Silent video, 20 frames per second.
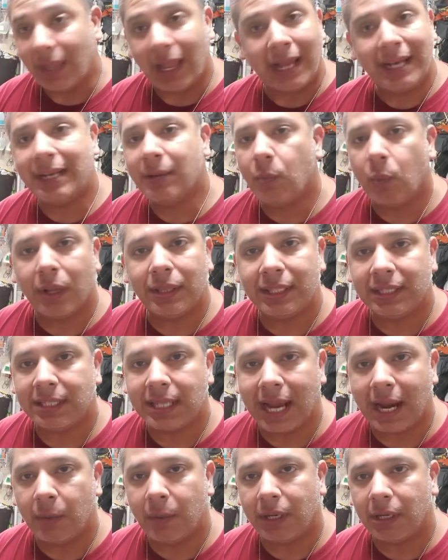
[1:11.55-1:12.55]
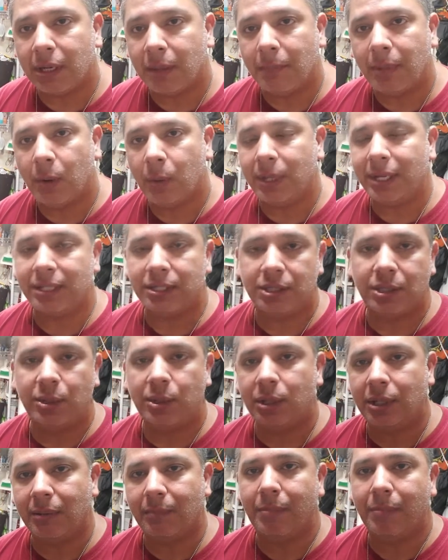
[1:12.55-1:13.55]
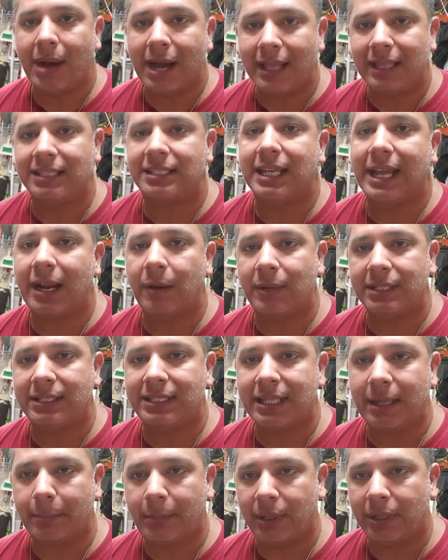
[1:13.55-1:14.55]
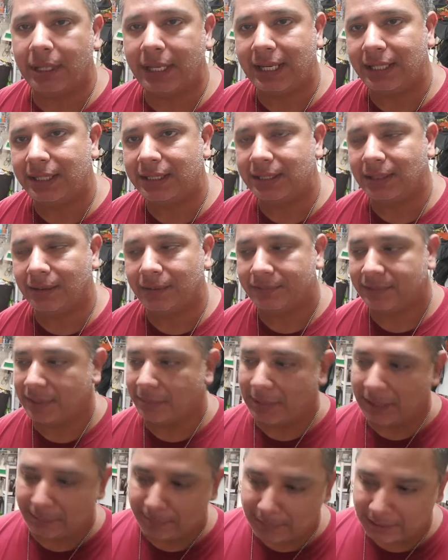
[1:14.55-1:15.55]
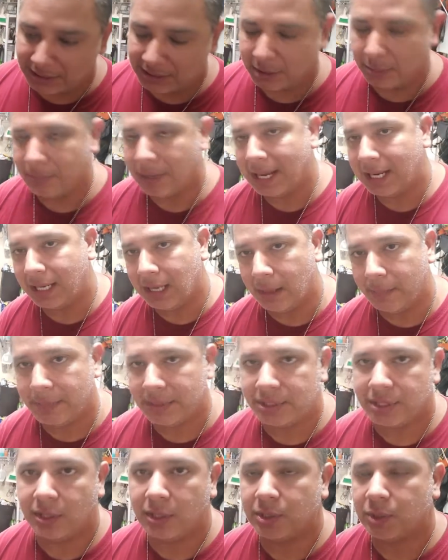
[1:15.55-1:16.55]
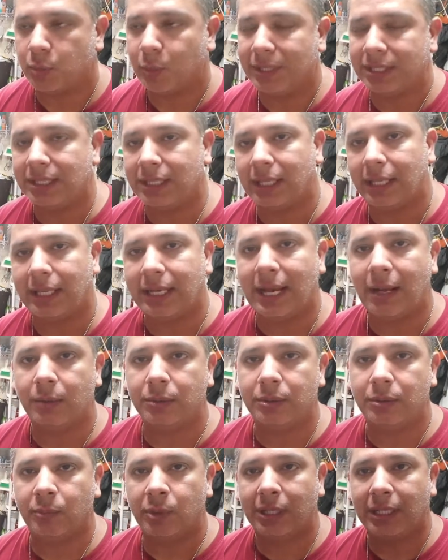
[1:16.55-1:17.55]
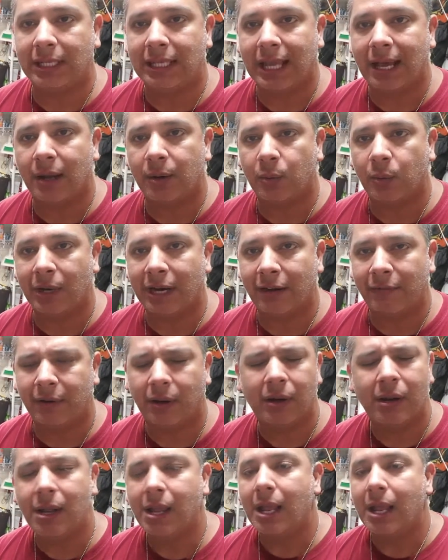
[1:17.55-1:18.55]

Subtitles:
I didn't want the siren component, so you can buy the siren separately. So if somebody picks your bike up, it starts whistling out really loud or whatever.